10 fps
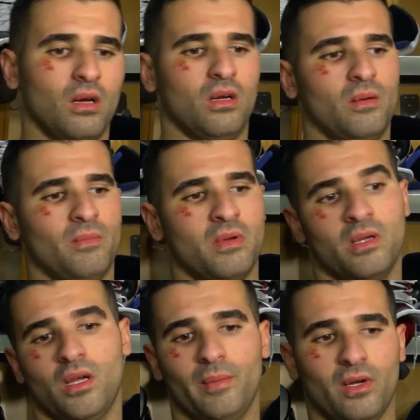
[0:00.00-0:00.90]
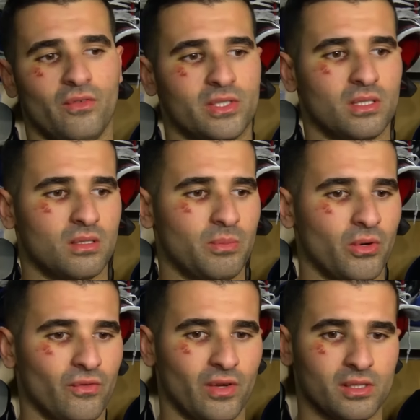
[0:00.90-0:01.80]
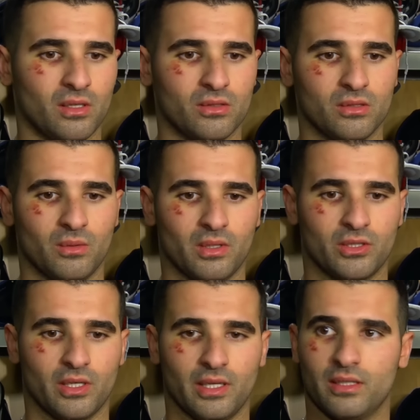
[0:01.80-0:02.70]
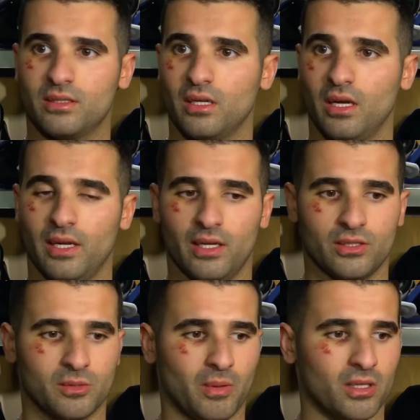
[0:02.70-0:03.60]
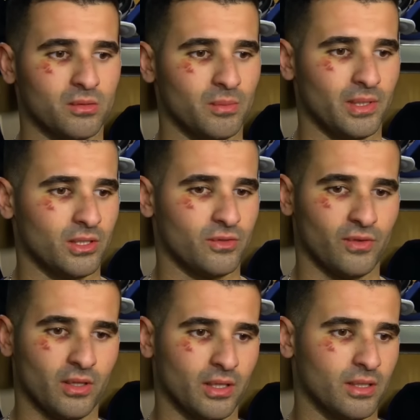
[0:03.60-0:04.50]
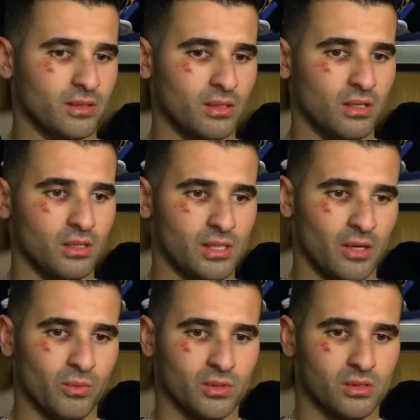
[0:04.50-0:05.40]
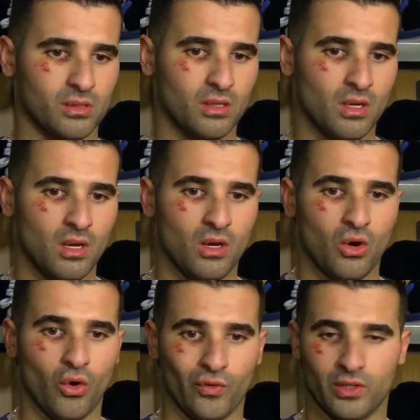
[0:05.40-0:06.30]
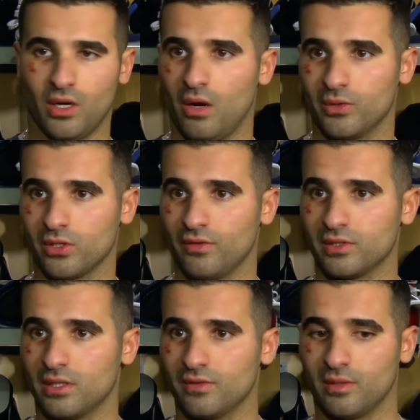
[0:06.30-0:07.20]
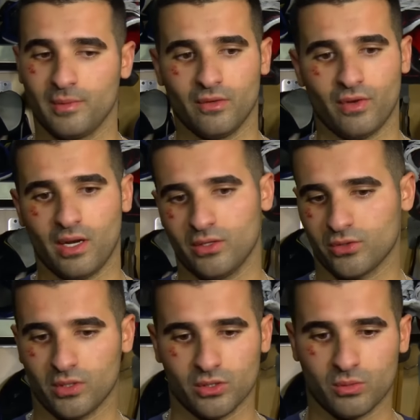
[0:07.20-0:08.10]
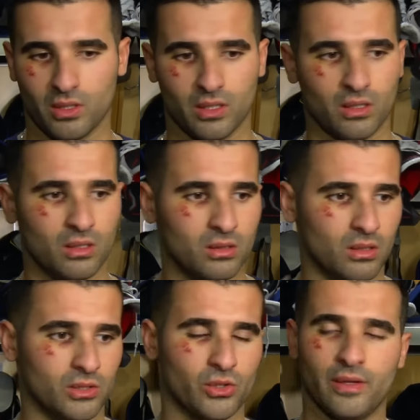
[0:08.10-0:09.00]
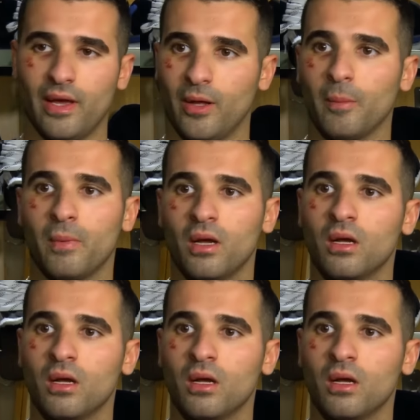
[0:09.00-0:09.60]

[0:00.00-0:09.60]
Um, I mean, obviously it's important face-off, so you want to try to get uh, any edge as possible. But I just felt like his his head was over the dot, which obviously gives him the advantage. So I just wanted to, to straighten that up.